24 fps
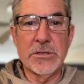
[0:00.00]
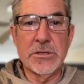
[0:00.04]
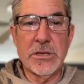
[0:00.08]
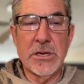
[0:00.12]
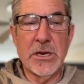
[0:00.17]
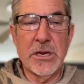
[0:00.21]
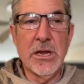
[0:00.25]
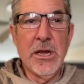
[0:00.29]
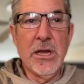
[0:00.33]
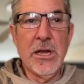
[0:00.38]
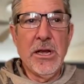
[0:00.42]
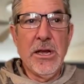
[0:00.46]

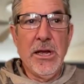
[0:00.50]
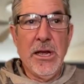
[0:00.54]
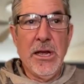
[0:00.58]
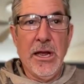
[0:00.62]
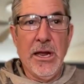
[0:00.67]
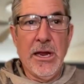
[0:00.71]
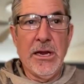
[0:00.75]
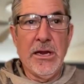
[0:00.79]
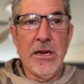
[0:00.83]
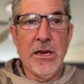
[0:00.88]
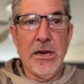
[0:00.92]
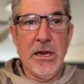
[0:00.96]

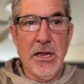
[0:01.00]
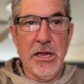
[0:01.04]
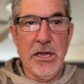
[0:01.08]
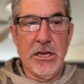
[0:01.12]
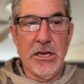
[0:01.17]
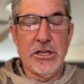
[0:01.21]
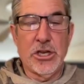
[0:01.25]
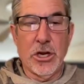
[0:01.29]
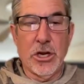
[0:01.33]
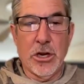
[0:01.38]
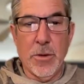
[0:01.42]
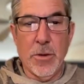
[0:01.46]
And
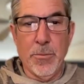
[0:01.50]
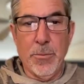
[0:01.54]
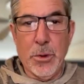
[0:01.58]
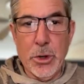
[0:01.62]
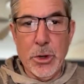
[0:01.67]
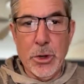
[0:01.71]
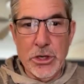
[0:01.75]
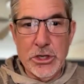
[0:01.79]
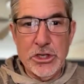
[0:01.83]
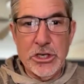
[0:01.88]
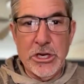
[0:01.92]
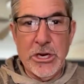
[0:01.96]
it took a
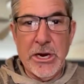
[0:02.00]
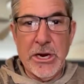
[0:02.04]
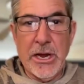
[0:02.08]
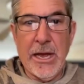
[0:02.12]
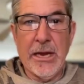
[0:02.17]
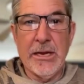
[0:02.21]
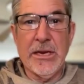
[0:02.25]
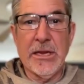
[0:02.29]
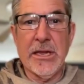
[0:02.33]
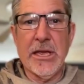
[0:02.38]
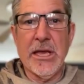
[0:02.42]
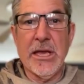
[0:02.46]
push, and I
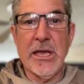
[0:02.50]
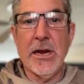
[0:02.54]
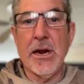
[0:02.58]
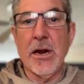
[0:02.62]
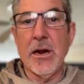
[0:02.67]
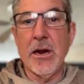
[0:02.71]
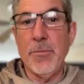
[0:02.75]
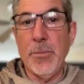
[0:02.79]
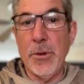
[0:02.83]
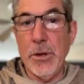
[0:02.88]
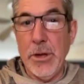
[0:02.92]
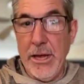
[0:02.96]
had to get on
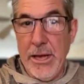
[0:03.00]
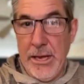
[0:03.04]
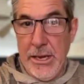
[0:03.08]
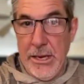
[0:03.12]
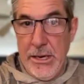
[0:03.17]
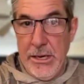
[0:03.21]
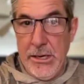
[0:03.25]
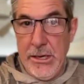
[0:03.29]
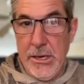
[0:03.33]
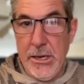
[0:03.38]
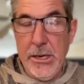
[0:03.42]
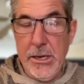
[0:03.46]
a
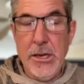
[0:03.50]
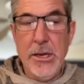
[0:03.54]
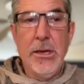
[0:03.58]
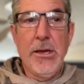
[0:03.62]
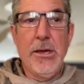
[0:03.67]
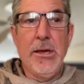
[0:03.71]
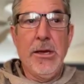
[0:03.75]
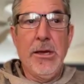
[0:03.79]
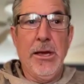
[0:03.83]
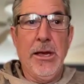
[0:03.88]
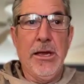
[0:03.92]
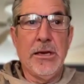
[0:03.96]
plane
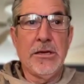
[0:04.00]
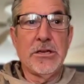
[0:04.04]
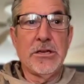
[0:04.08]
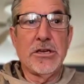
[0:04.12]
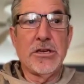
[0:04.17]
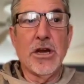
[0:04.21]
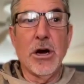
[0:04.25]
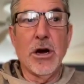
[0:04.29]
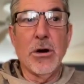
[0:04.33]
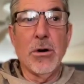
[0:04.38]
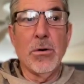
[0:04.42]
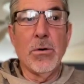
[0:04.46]
and
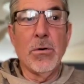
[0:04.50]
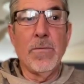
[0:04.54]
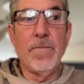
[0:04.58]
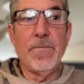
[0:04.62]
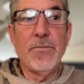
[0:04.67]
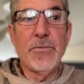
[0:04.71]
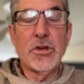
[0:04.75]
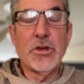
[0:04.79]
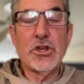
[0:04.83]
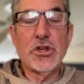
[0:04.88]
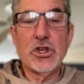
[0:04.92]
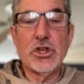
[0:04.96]
go
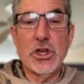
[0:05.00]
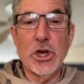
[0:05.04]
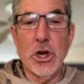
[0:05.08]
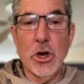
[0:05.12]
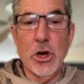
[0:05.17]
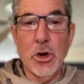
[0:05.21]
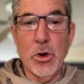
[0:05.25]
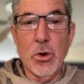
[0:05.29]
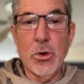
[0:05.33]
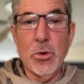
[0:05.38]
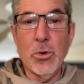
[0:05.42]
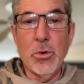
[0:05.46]

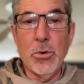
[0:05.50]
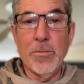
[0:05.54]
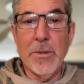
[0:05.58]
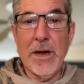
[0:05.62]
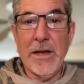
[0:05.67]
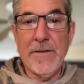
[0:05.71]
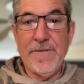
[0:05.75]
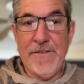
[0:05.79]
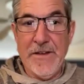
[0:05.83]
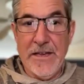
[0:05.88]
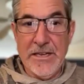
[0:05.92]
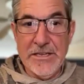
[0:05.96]
show
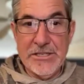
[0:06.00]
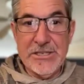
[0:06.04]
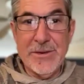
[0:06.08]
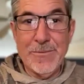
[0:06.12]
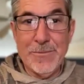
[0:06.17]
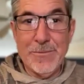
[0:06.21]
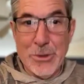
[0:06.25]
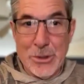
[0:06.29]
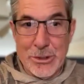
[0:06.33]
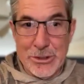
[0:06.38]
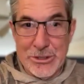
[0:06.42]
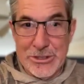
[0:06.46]
my face in
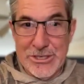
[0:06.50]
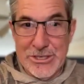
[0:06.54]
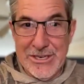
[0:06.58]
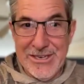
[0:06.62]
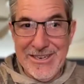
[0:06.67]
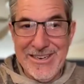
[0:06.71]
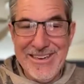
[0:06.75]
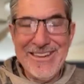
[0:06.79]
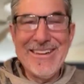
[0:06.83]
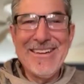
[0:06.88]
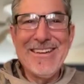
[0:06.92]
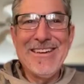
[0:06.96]

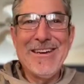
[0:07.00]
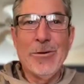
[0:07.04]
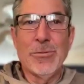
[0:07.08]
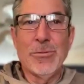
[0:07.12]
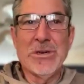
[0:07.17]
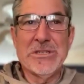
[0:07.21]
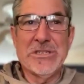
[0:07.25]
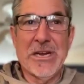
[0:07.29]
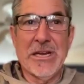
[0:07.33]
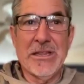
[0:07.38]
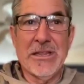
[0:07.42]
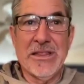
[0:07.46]
person,
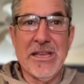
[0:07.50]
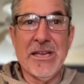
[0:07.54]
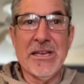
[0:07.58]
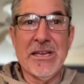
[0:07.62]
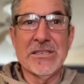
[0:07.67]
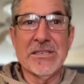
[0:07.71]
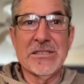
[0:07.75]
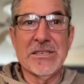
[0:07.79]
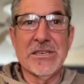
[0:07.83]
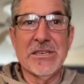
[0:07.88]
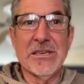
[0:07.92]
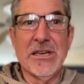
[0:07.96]
which I think
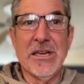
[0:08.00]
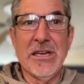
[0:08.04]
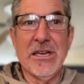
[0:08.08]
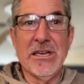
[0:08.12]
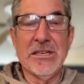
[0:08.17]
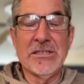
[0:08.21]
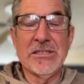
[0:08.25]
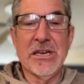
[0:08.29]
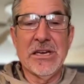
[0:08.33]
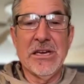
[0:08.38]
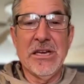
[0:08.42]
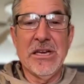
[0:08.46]
is
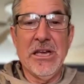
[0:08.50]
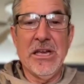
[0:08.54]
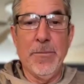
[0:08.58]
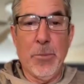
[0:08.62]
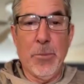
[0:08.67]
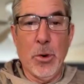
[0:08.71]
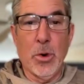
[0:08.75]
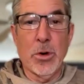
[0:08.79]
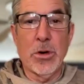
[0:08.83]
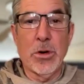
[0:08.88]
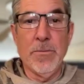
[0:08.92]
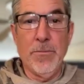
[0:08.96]
a
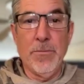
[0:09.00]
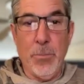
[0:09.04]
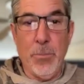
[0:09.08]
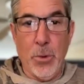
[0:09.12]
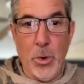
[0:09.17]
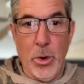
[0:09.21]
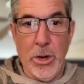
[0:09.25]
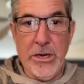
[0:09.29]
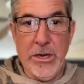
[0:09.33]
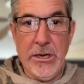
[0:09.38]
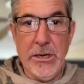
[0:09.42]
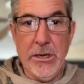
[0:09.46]
important
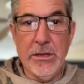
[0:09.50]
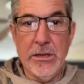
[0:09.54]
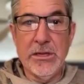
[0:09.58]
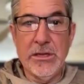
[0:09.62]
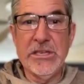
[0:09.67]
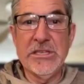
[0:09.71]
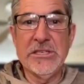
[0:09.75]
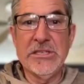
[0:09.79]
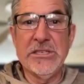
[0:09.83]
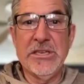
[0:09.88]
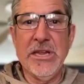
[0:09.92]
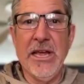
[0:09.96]
point
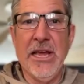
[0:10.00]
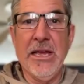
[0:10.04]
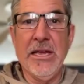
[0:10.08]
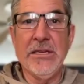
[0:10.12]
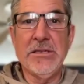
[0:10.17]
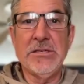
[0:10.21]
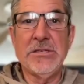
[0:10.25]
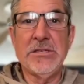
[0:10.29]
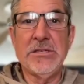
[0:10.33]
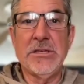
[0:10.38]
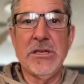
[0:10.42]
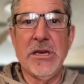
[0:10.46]
these
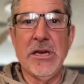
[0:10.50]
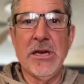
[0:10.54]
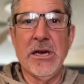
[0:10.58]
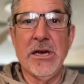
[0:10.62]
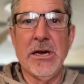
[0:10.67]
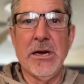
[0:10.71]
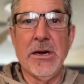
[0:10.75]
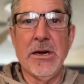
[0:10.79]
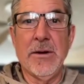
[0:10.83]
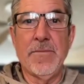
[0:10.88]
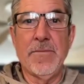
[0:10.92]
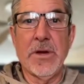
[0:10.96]
days.
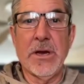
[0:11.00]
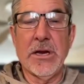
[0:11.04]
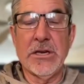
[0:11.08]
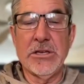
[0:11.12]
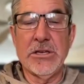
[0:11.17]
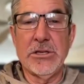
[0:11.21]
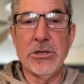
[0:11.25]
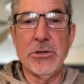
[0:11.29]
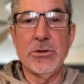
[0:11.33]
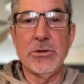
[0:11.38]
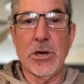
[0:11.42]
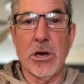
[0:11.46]
I
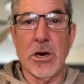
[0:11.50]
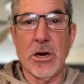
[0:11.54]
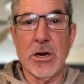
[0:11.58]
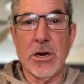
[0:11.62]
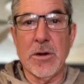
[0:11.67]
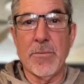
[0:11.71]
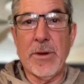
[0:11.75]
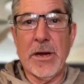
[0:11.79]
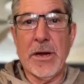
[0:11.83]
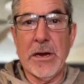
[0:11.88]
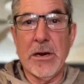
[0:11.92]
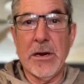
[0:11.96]
do talk
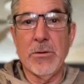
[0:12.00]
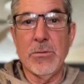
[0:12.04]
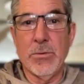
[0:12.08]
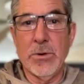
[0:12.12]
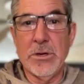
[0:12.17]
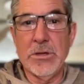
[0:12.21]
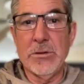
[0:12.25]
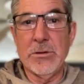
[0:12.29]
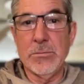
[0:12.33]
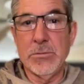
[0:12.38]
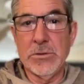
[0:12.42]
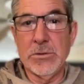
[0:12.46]
about it
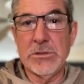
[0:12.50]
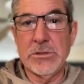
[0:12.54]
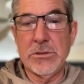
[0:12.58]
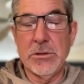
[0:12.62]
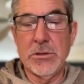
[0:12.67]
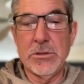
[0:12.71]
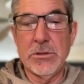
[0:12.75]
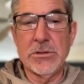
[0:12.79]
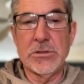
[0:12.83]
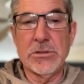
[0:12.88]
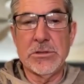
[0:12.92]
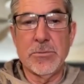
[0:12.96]
with
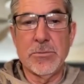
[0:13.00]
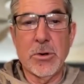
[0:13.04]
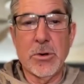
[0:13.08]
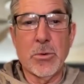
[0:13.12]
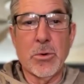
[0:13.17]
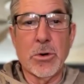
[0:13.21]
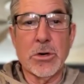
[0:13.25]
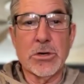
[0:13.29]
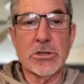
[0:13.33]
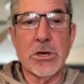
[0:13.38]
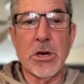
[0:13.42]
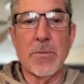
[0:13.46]
students in my
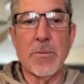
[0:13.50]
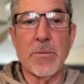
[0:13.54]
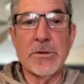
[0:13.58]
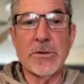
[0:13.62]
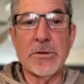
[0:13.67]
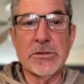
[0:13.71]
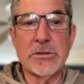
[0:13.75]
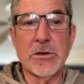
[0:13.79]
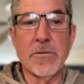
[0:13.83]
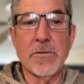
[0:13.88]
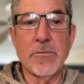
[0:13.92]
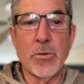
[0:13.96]
workshop and
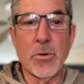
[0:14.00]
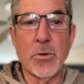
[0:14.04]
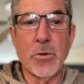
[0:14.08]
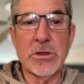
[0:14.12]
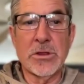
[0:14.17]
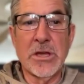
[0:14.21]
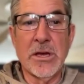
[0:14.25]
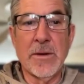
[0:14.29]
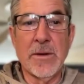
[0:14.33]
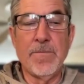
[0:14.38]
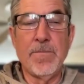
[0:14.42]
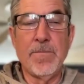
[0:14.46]
so forth
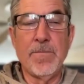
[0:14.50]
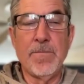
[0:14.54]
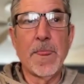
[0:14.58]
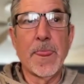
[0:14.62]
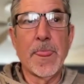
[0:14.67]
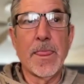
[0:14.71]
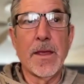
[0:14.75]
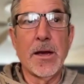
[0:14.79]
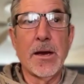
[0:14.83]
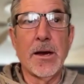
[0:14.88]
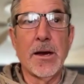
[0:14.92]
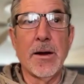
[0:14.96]
that
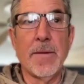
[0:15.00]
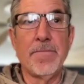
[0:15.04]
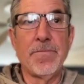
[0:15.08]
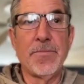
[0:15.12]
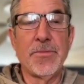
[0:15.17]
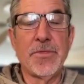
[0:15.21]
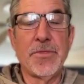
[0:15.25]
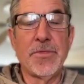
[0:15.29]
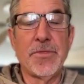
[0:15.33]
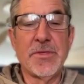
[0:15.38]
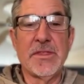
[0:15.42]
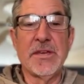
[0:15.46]

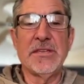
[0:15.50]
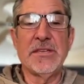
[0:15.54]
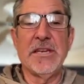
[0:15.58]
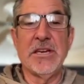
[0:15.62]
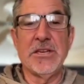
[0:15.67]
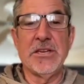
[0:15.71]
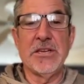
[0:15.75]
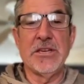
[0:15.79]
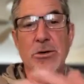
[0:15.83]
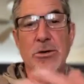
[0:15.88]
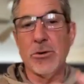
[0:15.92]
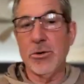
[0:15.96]
the
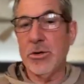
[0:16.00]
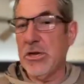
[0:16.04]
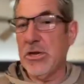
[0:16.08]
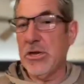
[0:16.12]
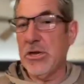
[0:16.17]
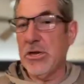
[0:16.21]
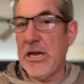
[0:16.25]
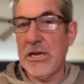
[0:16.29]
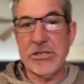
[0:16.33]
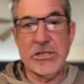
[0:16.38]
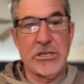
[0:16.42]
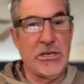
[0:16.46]
digital
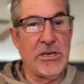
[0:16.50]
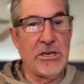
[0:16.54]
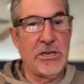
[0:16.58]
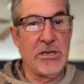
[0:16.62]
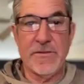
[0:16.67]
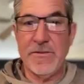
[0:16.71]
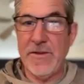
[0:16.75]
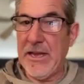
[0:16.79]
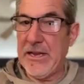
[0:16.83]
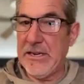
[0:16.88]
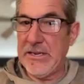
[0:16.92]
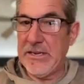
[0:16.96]
connection is
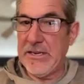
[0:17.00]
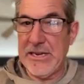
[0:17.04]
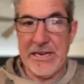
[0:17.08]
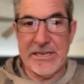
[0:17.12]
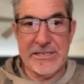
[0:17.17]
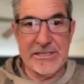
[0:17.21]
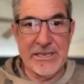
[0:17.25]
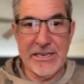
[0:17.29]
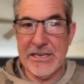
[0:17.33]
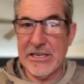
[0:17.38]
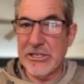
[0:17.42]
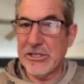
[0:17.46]

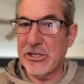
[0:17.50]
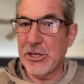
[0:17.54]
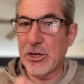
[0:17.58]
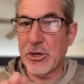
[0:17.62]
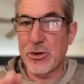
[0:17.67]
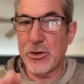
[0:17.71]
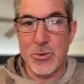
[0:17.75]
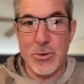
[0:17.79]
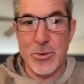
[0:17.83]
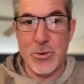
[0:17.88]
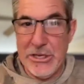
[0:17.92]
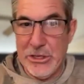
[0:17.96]
fantastic. It's a
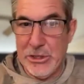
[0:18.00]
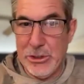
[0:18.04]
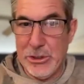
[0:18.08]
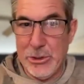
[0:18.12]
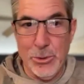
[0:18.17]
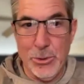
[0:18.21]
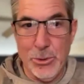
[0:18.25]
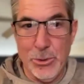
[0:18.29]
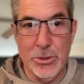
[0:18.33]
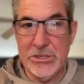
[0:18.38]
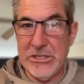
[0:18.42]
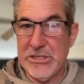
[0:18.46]
great
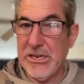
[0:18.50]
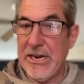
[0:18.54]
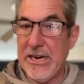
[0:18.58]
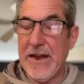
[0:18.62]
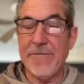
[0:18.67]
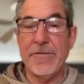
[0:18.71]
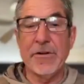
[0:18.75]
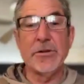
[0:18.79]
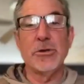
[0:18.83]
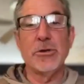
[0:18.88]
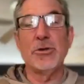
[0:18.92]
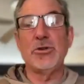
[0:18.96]
tool. It's an
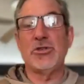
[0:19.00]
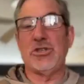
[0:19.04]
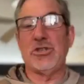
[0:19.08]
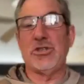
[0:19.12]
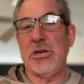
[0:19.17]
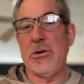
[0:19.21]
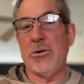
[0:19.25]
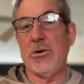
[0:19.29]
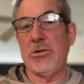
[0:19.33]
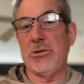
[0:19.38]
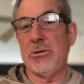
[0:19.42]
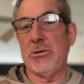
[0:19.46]

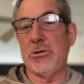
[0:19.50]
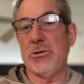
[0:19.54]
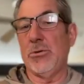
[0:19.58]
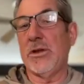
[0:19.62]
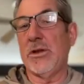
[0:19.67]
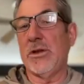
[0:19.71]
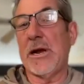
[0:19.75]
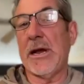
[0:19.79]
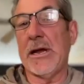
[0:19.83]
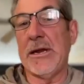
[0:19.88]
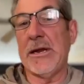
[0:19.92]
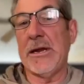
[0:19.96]
evolutionary tool
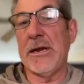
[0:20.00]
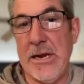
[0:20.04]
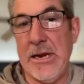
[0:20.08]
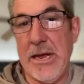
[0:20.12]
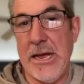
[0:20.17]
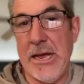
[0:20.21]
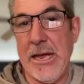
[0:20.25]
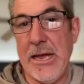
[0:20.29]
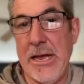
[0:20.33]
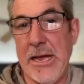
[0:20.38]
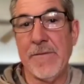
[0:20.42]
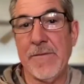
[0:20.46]
that I didn't
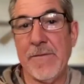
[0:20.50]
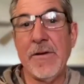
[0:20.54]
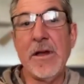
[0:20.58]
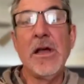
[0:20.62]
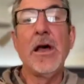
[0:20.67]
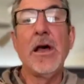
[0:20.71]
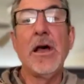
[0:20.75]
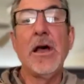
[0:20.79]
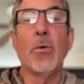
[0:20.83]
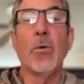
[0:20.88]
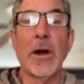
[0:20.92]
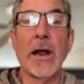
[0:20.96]
have
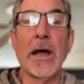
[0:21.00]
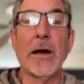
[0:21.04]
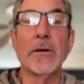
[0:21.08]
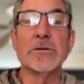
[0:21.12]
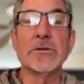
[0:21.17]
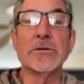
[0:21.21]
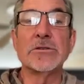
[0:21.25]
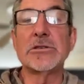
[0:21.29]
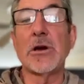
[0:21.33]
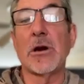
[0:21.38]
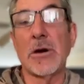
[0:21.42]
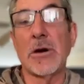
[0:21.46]
when I
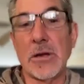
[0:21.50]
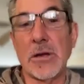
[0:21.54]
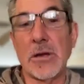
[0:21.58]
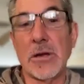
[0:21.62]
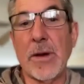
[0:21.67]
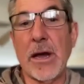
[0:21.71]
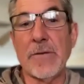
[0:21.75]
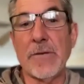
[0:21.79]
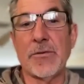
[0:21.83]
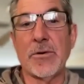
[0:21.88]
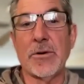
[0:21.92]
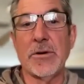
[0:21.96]
was starting
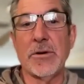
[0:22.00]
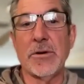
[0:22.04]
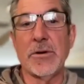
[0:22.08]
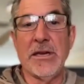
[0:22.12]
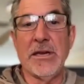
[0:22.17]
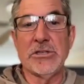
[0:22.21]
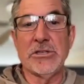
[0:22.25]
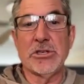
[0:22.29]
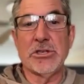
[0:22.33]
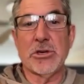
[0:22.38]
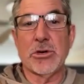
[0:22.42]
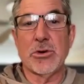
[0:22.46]
my
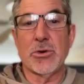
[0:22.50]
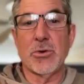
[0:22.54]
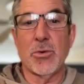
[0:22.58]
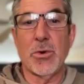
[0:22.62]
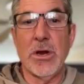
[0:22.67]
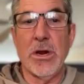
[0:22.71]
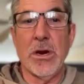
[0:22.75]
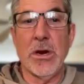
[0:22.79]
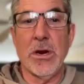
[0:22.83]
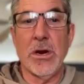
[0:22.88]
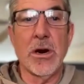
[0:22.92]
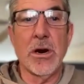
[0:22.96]
freelance
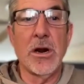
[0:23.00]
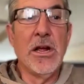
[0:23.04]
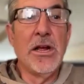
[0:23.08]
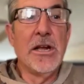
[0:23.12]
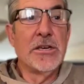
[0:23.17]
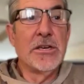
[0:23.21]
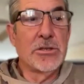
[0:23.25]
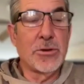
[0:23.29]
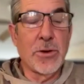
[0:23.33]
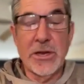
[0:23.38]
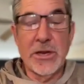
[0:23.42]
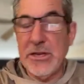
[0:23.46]
career.
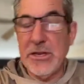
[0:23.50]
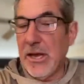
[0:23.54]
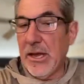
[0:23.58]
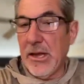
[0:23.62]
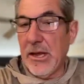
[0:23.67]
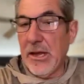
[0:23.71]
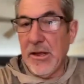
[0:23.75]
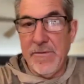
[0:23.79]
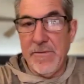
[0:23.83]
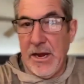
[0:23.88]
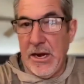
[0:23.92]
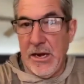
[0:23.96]
So I take
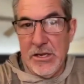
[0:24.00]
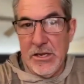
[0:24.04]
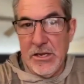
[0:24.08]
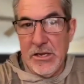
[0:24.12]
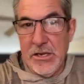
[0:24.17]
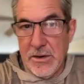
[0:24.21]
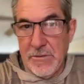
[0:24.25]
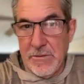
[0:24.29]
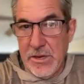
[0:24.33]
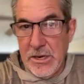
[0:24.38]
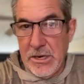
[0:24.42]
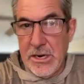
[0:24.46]
advantage
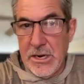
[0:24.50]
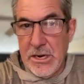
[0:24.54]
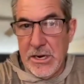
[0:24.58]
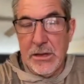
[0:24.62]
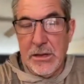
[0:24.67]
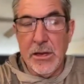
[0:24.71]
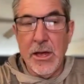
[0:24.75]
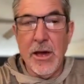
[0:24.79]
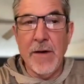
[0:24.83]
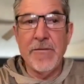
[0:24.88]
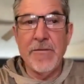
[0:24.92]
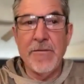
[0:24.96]
of it and I
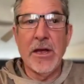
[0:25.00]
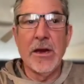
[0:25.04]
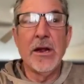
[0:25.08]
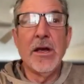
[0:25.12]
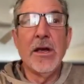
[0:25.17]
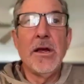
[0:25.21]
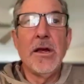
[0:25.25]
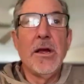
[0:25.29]
love it.